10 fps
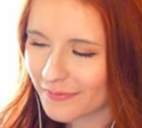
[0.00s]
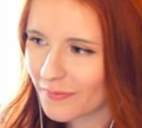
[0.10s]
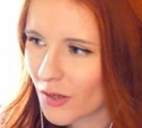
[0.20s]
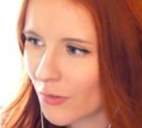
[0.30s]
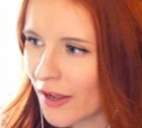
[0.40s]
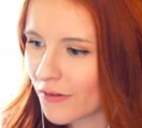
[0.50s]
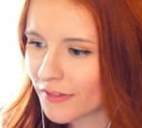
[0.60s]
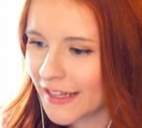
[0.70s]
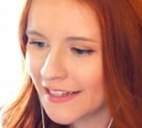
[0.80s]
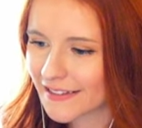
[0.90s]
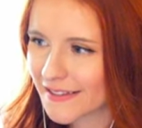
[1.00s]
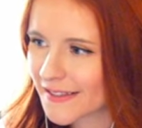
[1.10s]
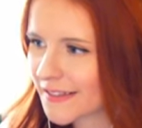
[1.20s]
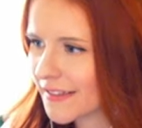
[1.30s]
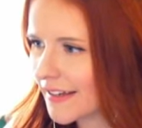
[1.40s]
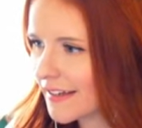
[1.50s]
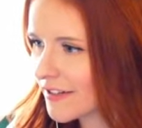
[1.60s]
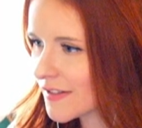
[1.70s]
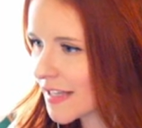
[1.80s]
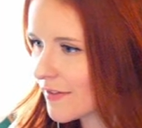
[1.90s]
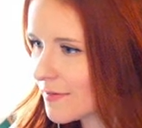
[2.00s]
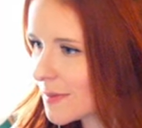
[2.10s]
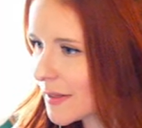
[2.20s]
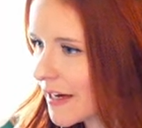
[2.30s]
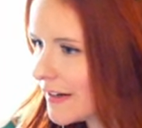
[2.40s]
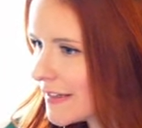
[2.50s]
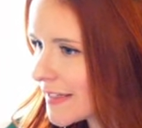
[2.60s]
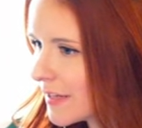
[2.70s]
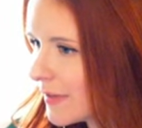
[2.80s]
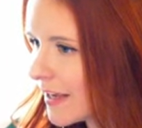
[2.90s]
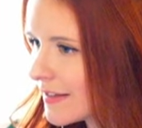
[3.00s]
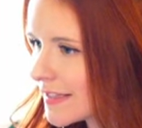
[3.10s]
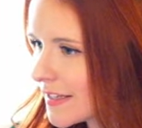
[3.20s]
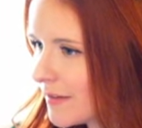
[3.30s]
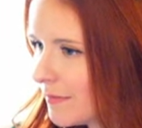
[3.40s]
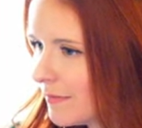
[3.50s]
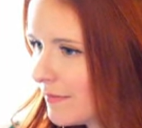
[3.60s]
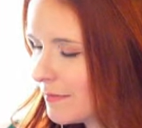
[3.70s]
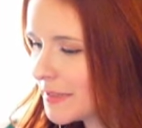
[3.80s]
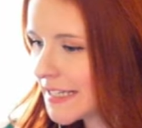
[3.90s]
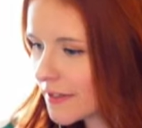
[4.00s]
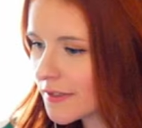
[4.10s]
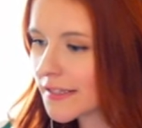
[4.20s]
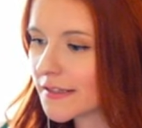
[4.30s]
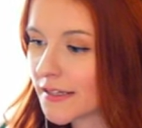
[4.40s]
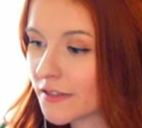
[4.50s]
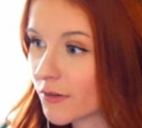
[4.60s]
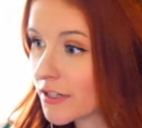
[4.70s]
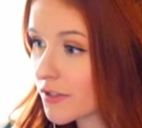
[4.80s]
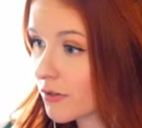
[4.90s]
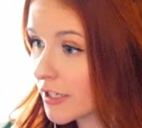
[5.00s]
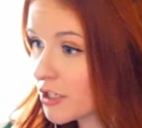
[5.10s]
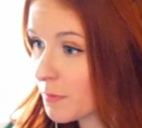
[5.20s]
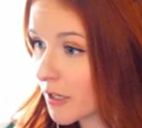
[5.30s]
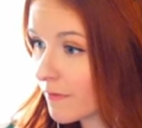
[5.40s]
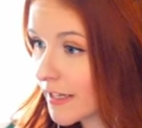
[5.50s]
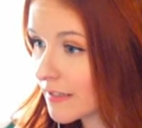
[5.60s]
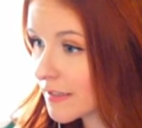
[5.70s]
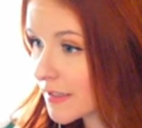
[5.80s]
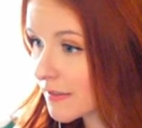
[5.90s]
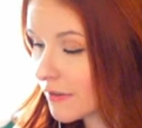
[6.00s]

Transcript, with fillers: Wow, thanks. I just gave him some carrots and we got some potato seeds sent to our storage. Perfect.